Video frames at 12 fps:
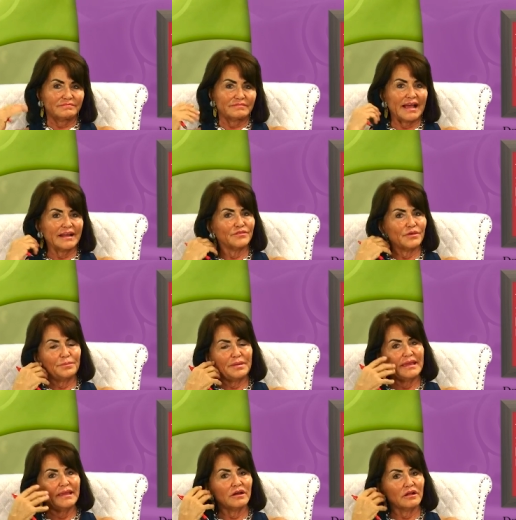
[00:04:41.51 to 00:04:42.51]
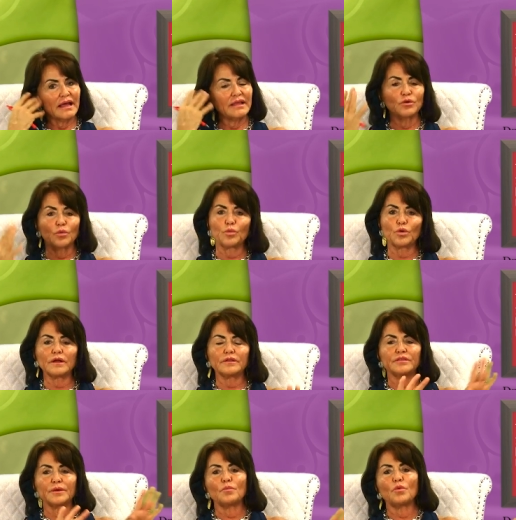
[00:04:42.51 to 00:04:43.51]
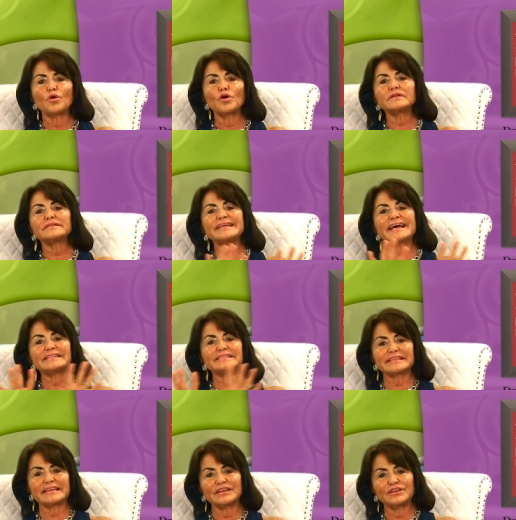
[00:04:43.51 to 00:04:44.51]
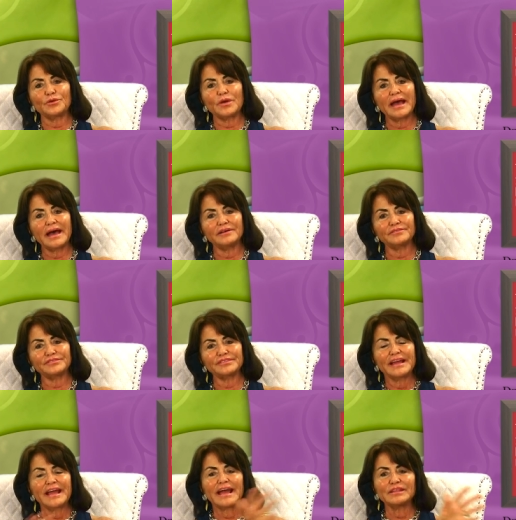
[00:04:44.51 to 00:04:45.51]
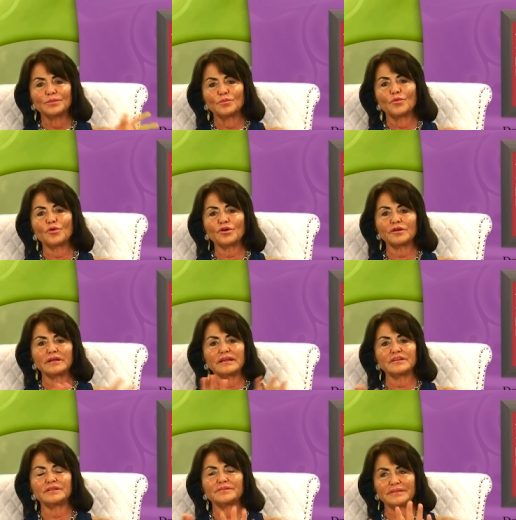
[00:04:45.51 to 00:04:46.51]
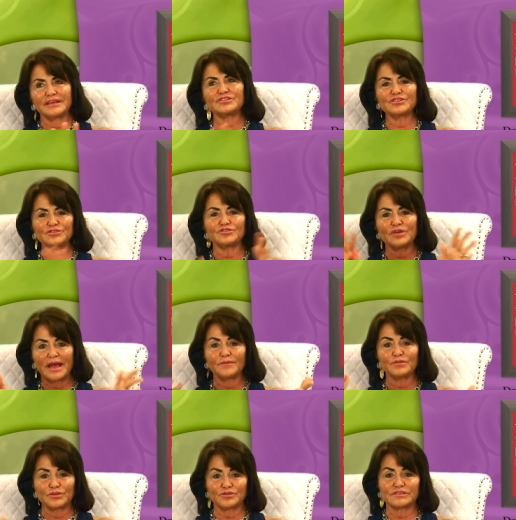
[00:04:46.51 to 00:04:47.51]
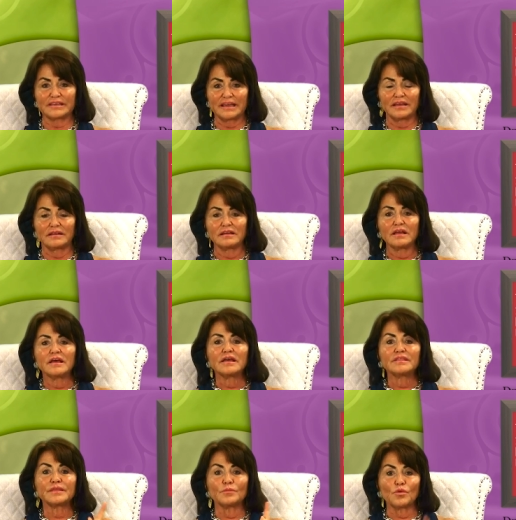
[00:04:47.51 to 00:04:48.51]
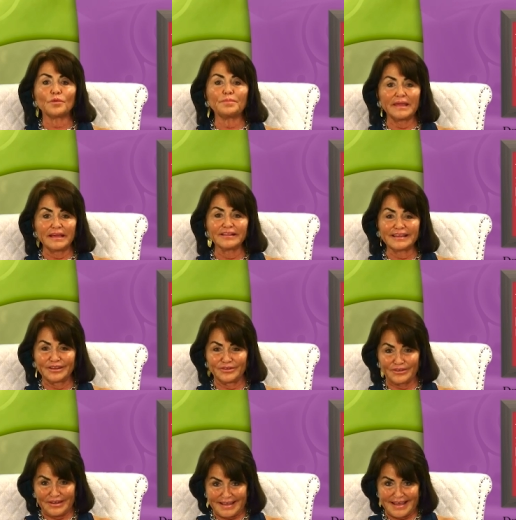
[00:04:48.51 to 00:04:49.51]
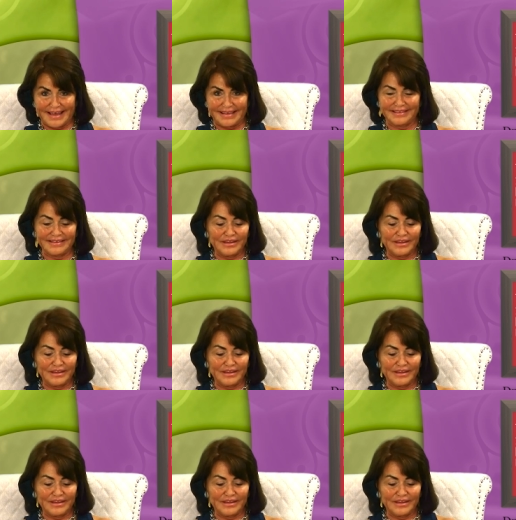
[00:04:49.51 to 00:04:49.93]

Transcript: kind of a peel, and the wor the more dead skin you have and the more it issues you have with your skin, the more peeling you're going to get.